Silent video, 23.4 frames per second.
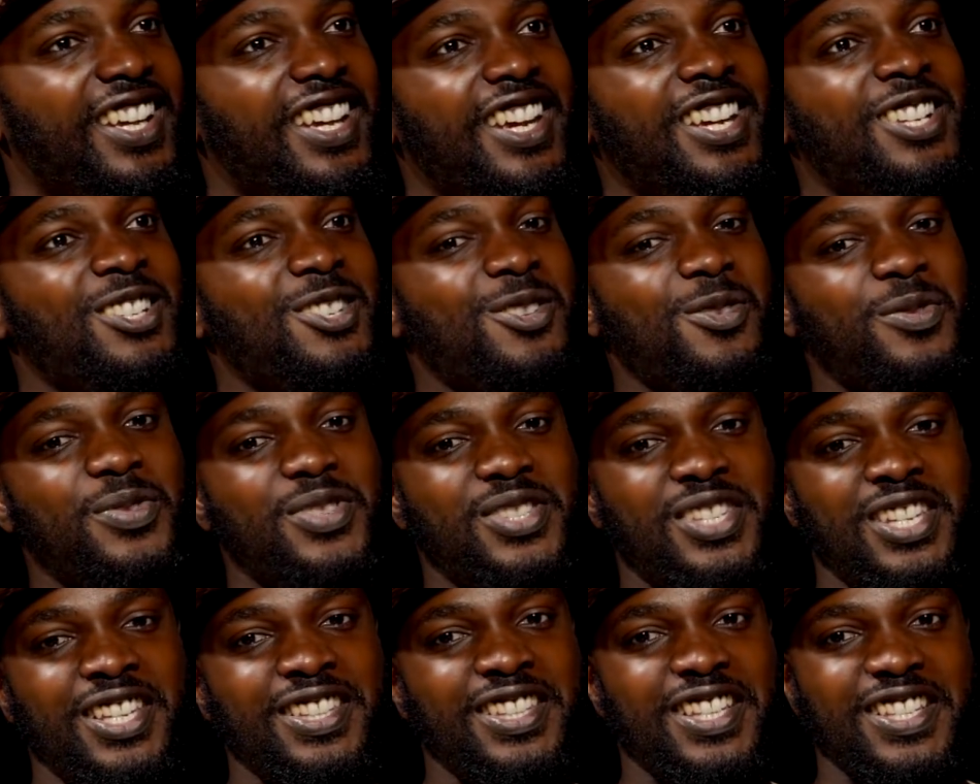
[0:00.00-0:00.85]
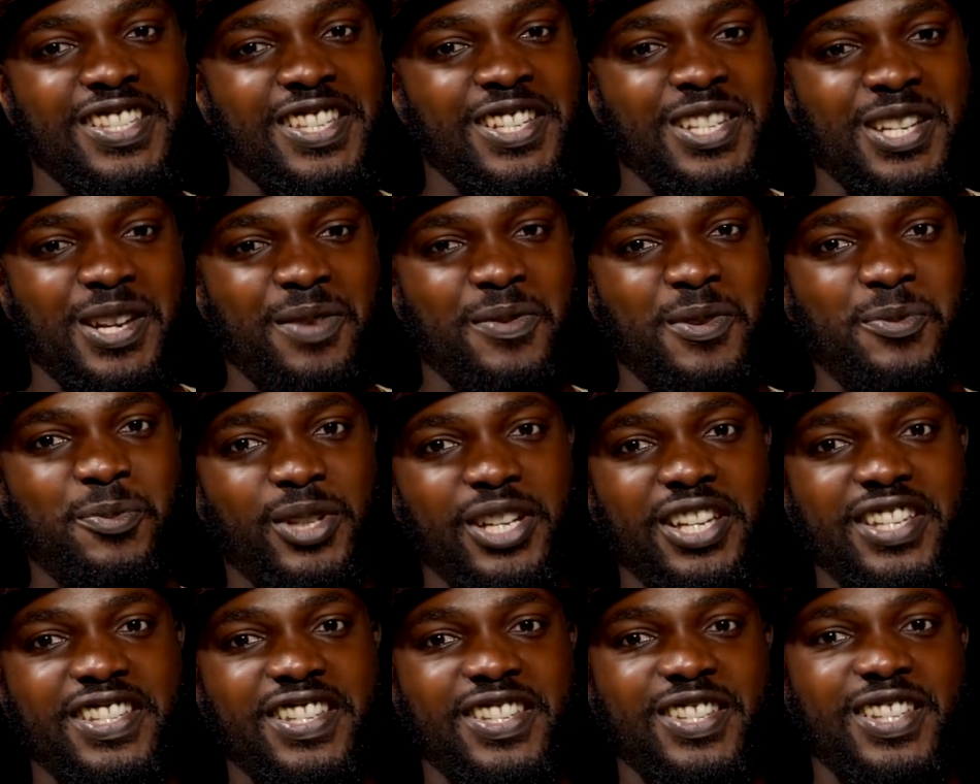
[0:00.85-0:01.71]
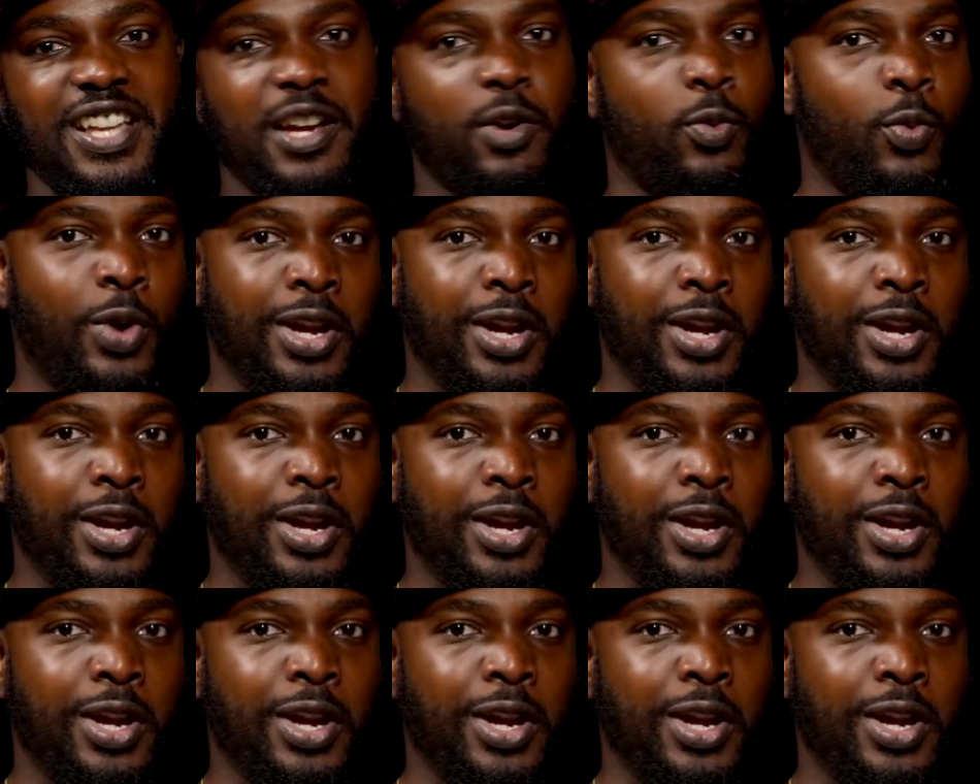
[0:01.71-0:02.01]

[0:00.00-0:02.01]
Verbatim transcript: And you've seen this in different places, like